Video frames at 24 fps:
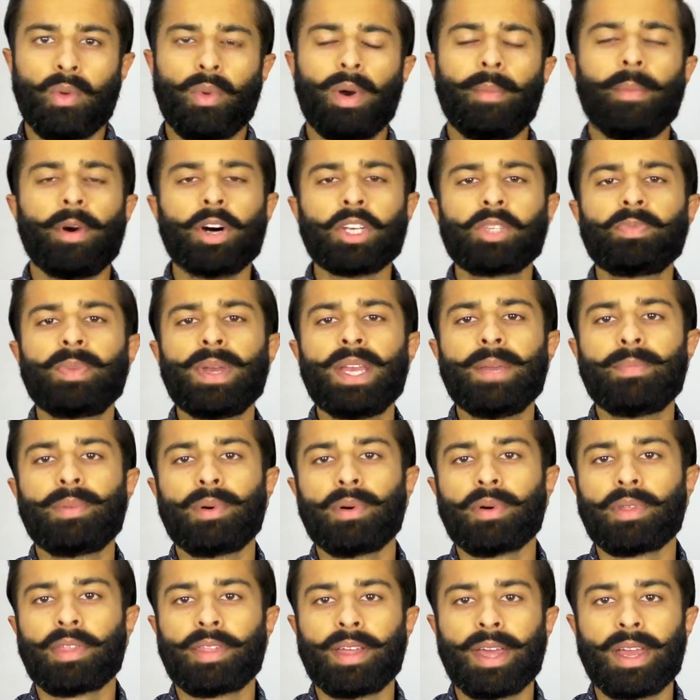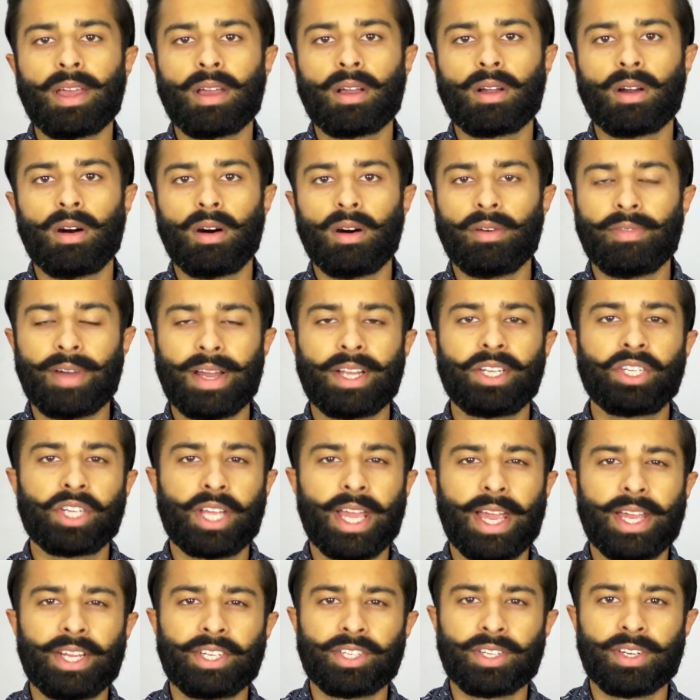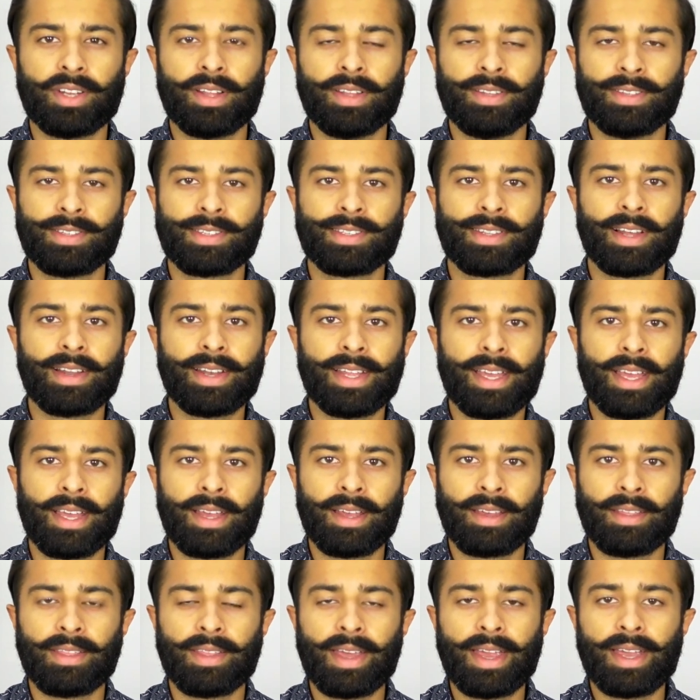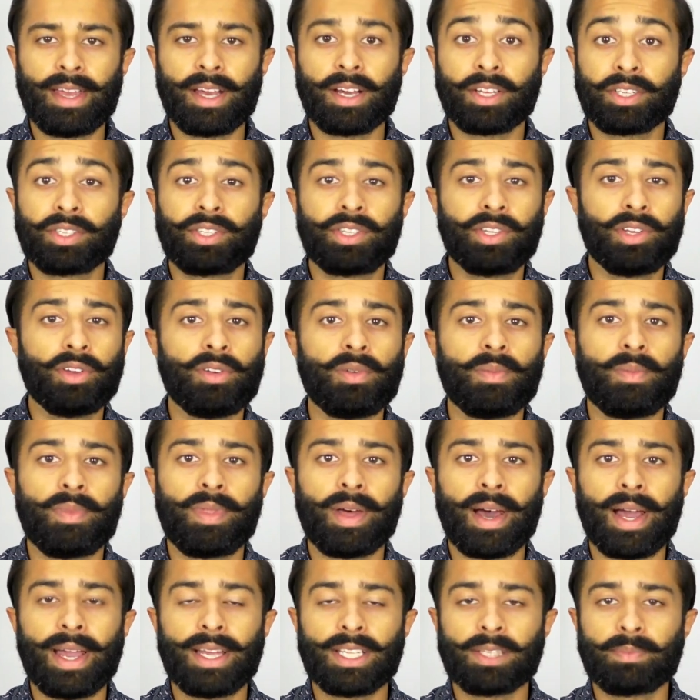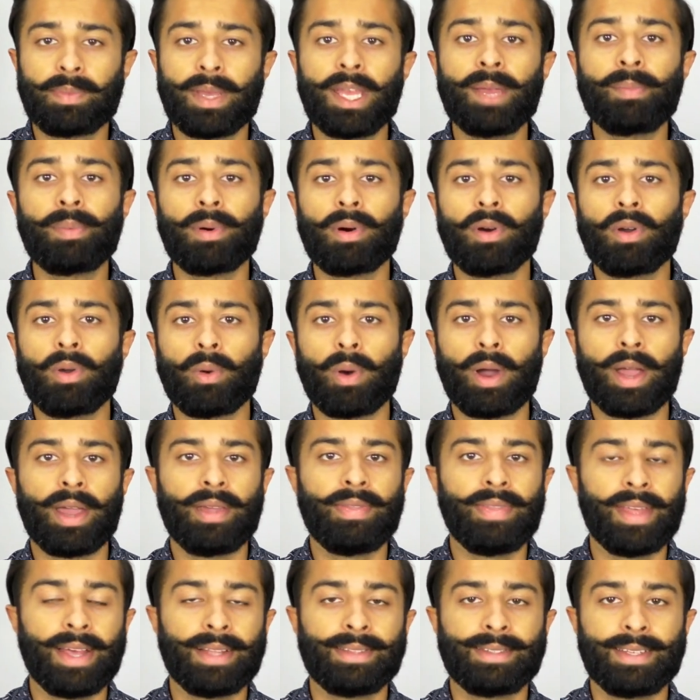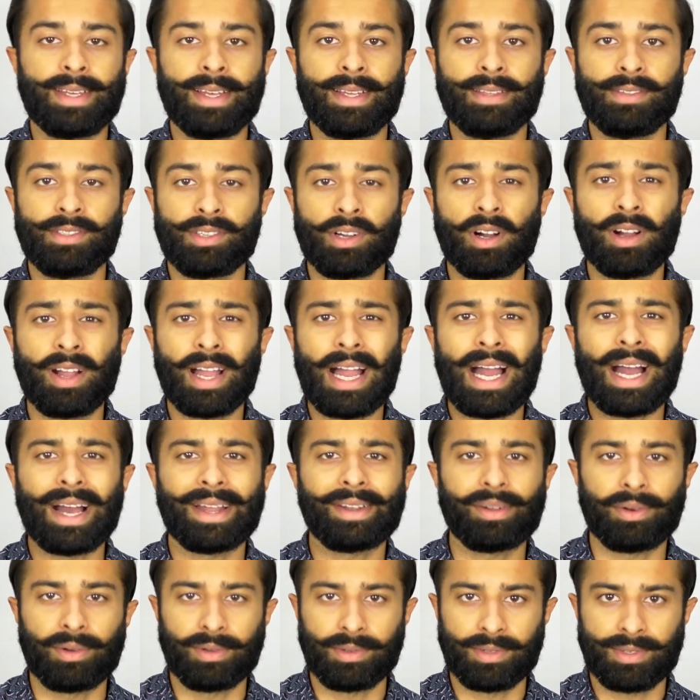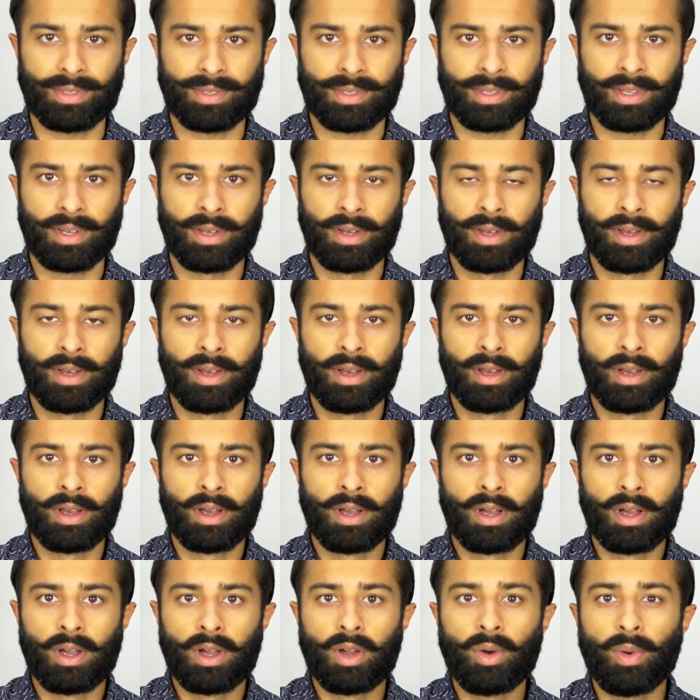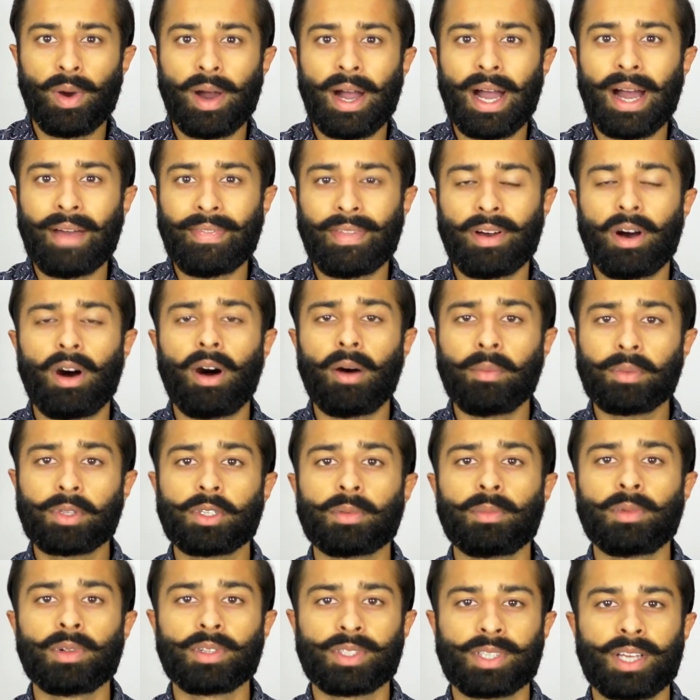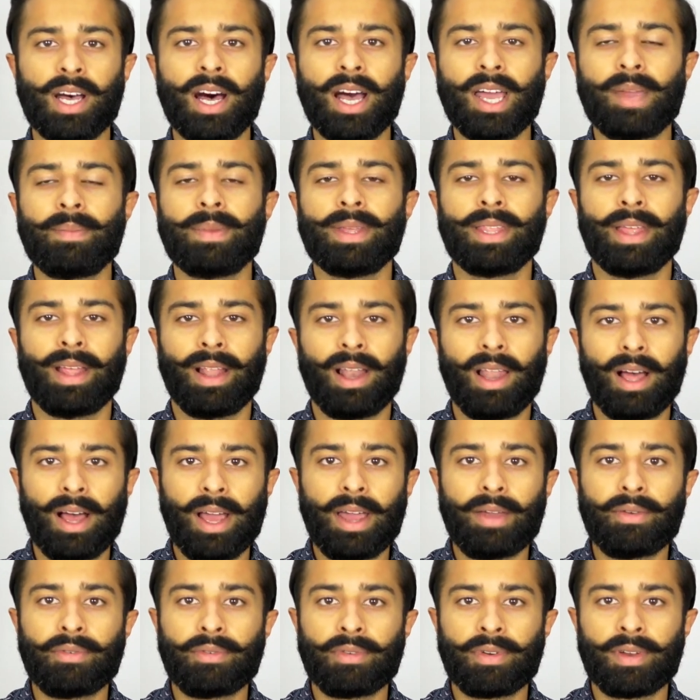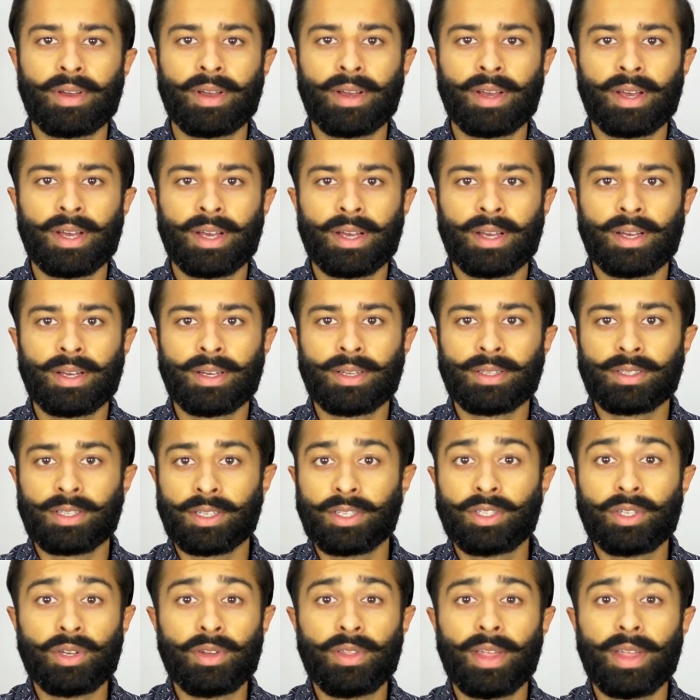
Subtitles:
When most people think of education and studying, they assume that it's people who are in their teens, young adults, who are at the optimal time in their life to do